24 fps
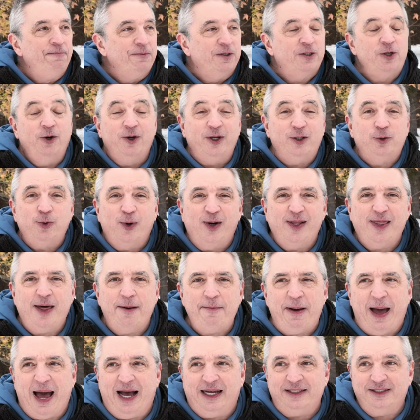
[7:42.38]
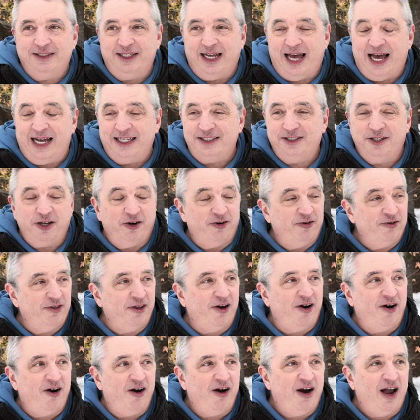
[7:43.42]
So each one of them has
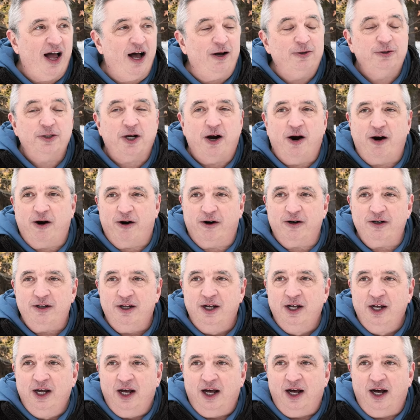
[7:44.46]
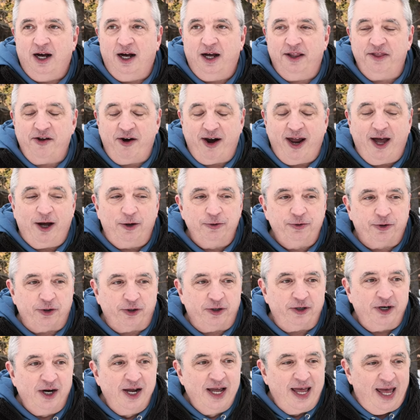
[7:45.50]
their house carl, their
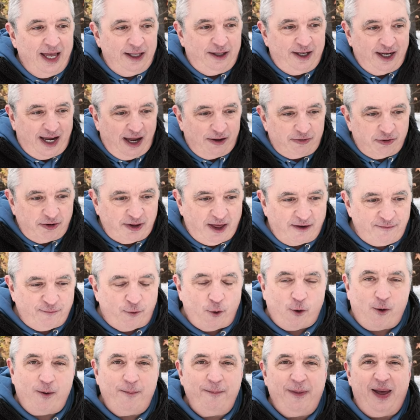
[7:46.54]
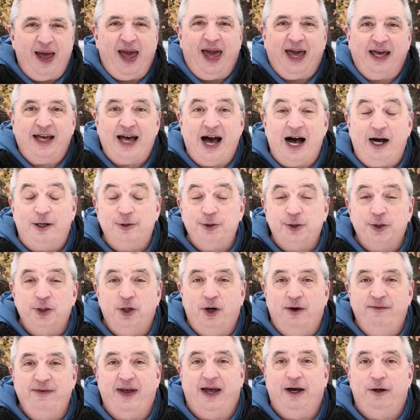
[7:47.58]
elder, and together they form a
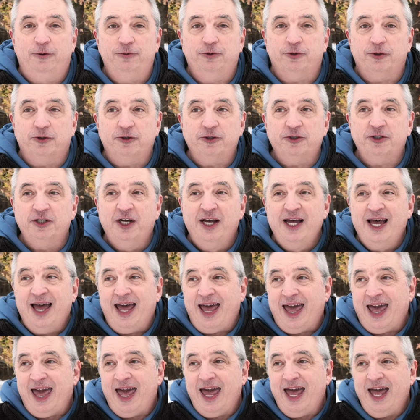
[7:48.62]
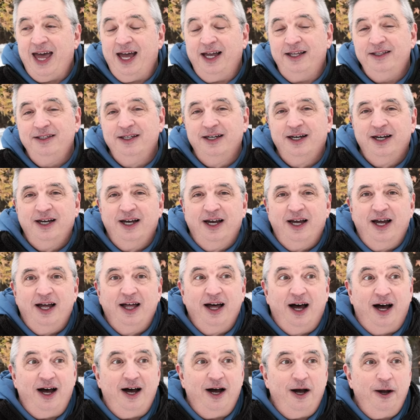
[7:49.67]
council of elders, and
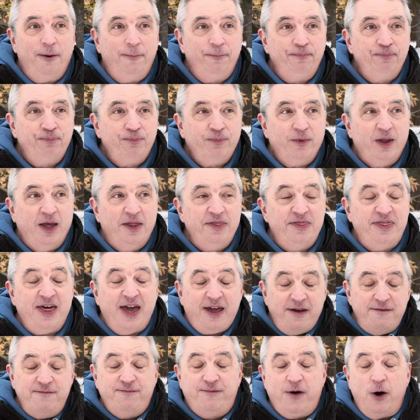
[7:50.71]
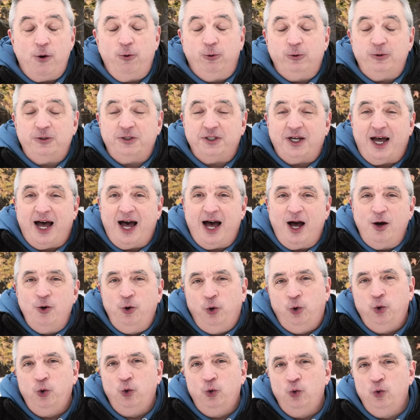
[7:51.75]
they vote on
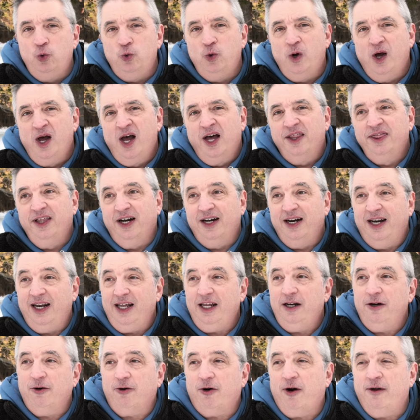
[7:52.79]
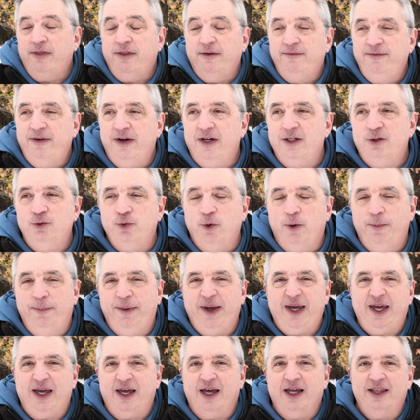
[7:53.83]
who the leader of the village will
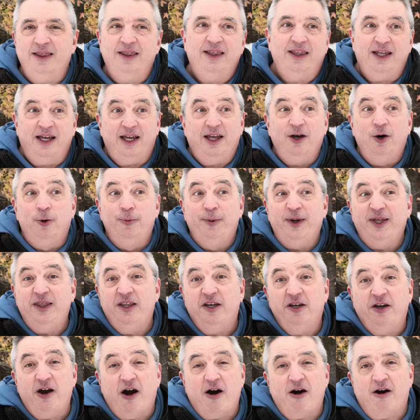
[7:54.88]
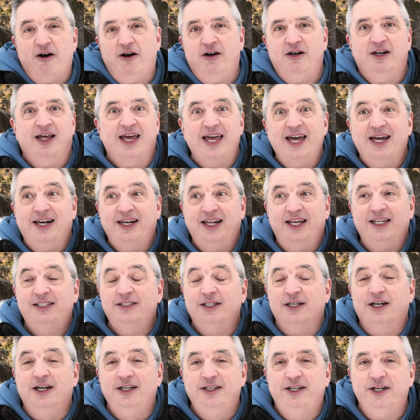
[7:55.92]
be, and he'll be the Jarl, and
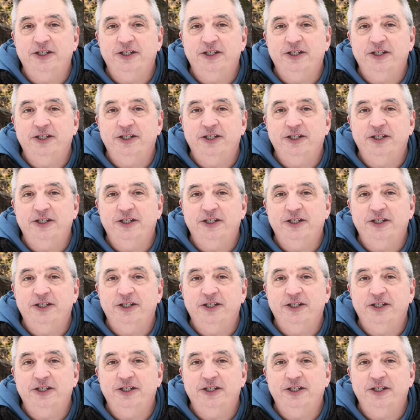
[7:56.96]
it's a